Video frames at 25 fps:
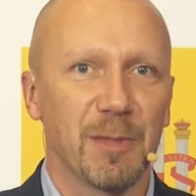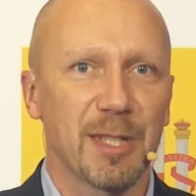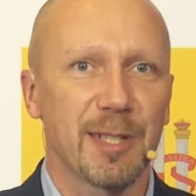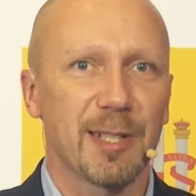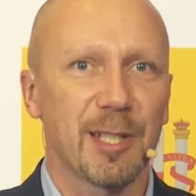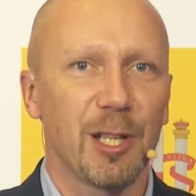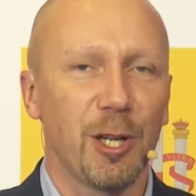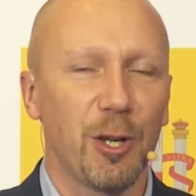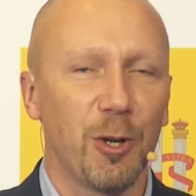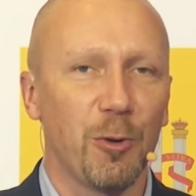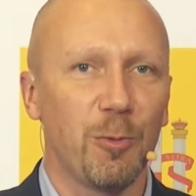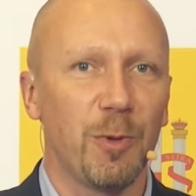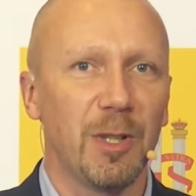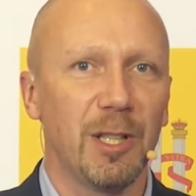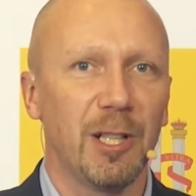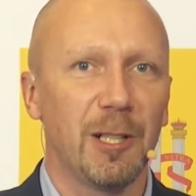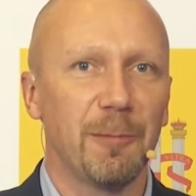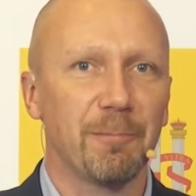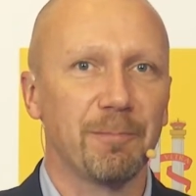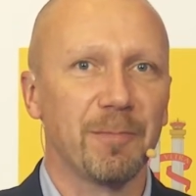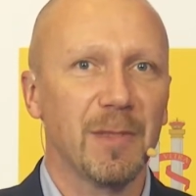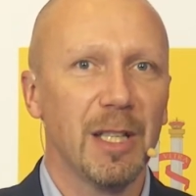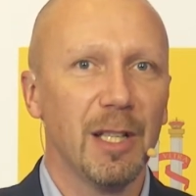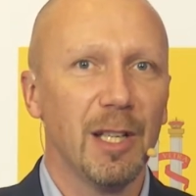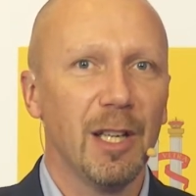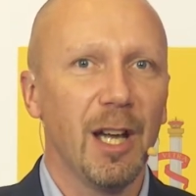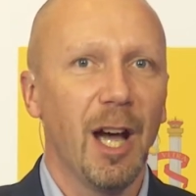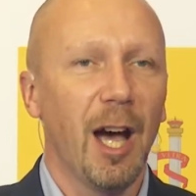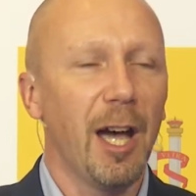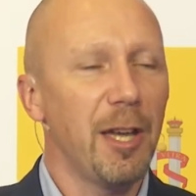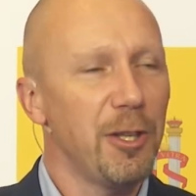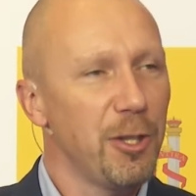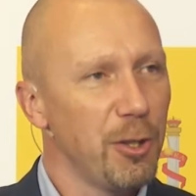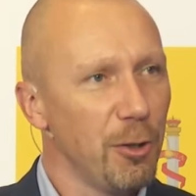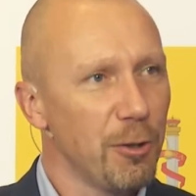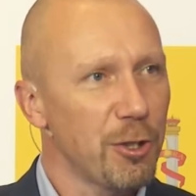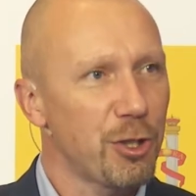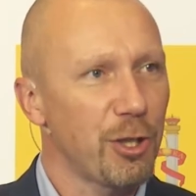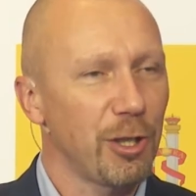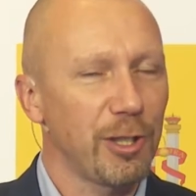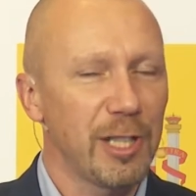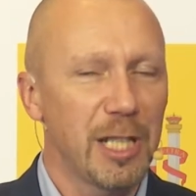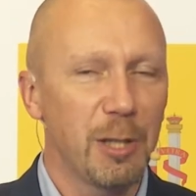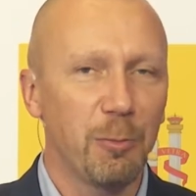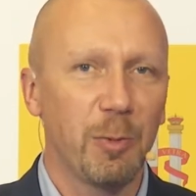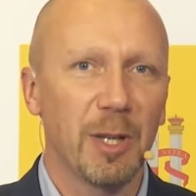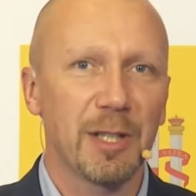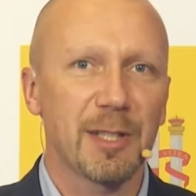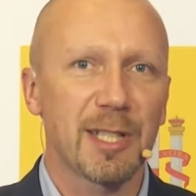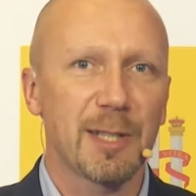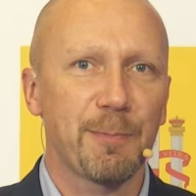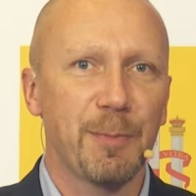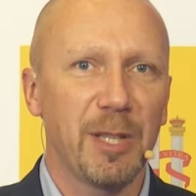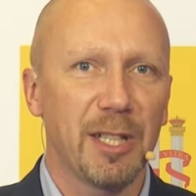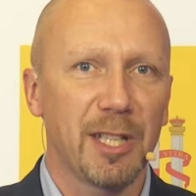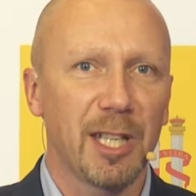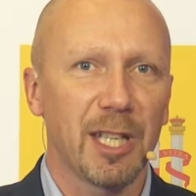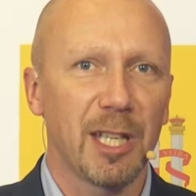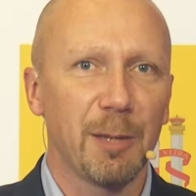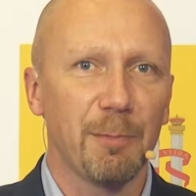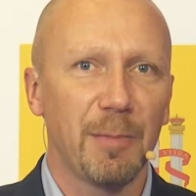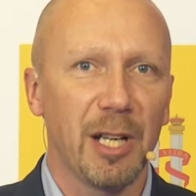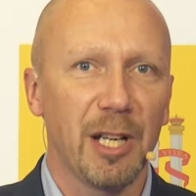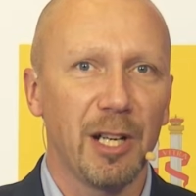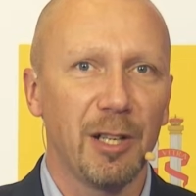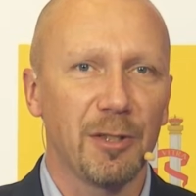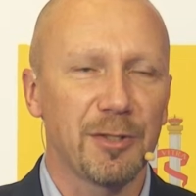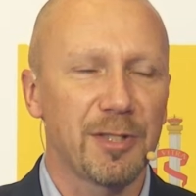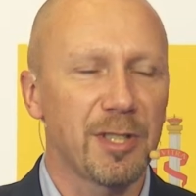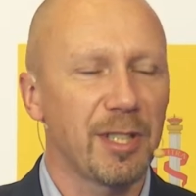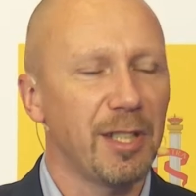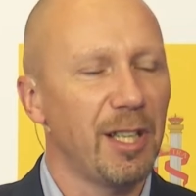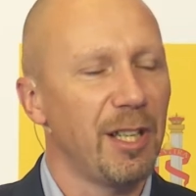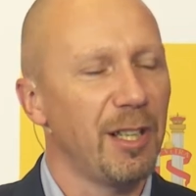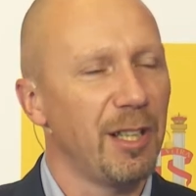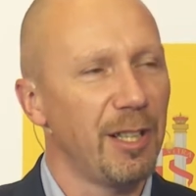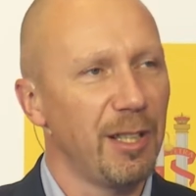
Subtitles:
So I usually, when speaking about